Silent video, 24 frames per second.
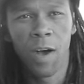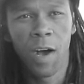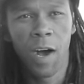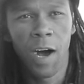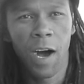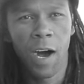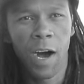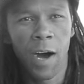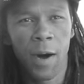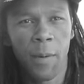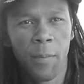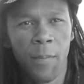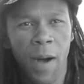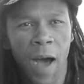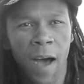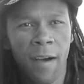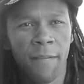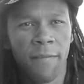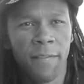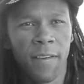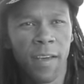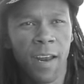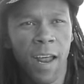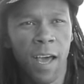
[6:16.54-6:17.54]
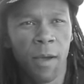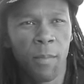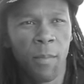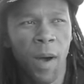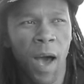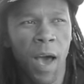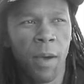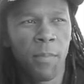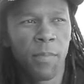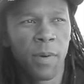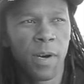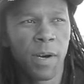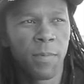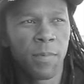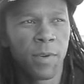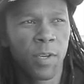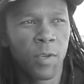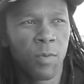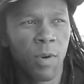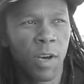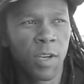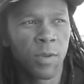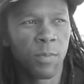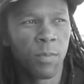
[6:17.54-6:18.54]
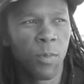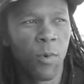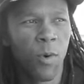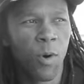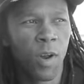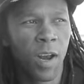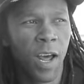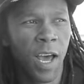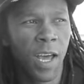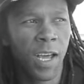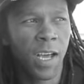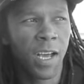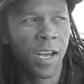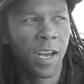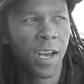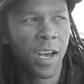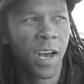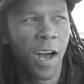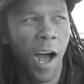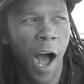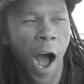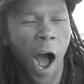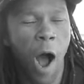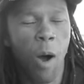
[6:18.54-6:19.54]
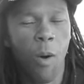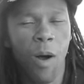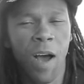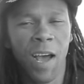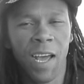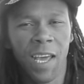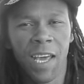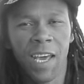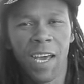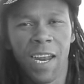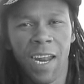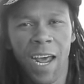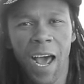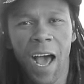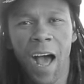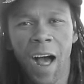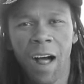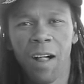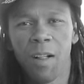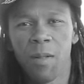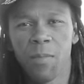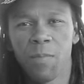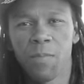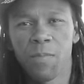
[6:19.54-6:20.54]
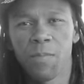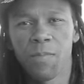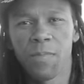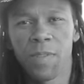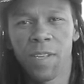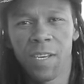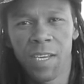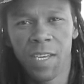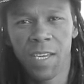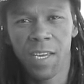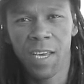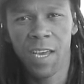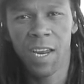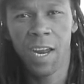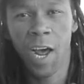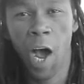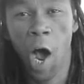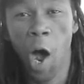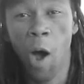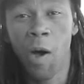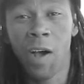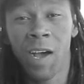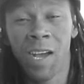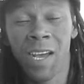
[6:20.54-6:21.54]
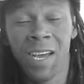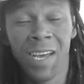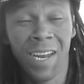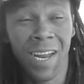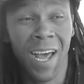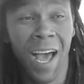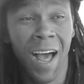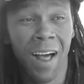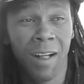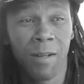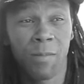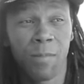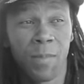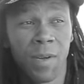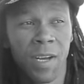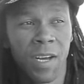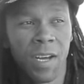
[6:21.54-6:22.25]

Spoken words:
I feel like my purpose was more like how I can help the scene, how I can help